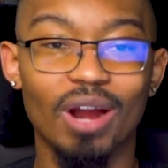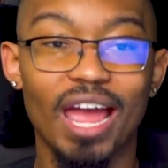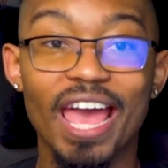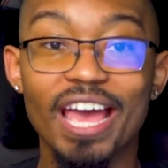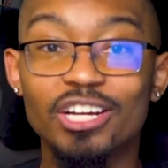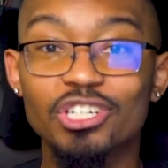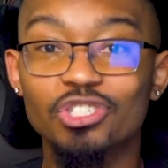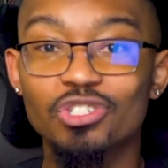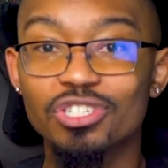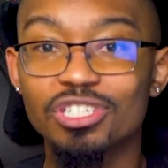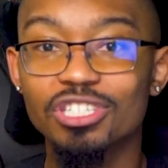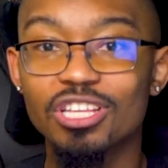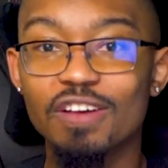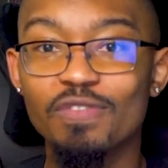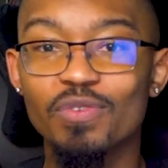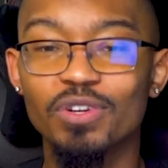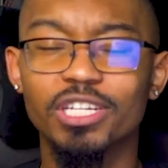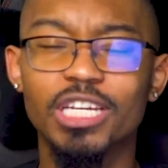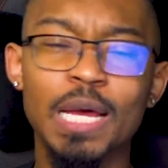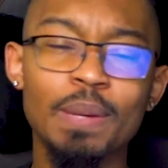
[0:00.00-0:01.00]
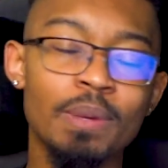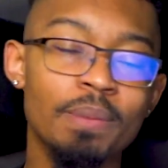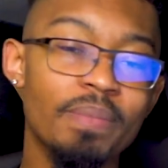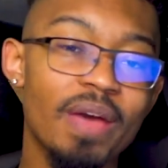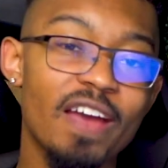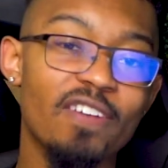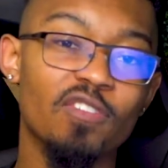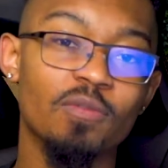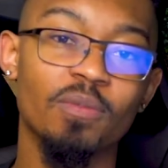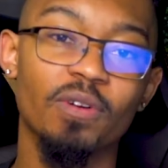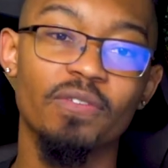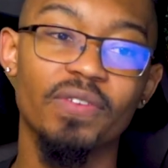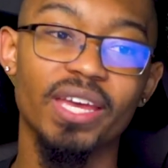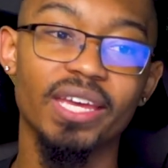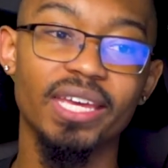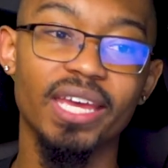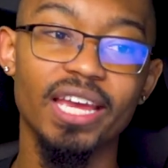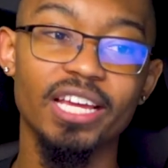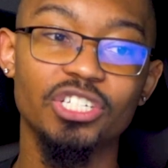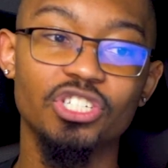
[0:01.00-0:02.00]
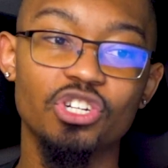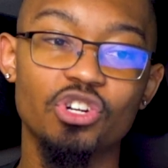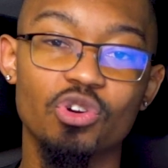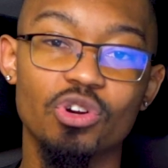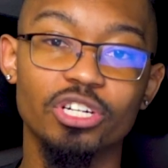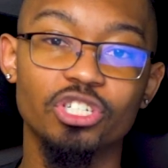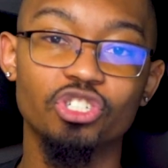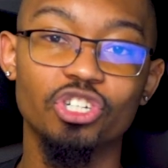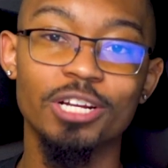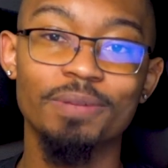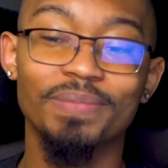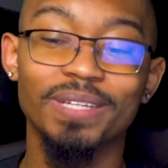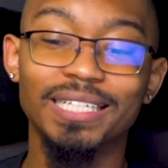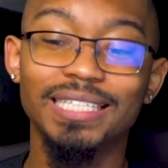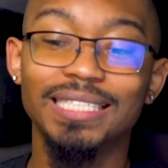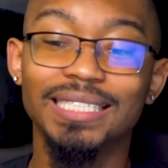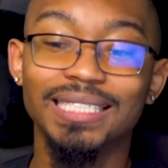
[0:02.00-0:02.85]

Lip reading: extra stuff when coming back from a vacation or a trip.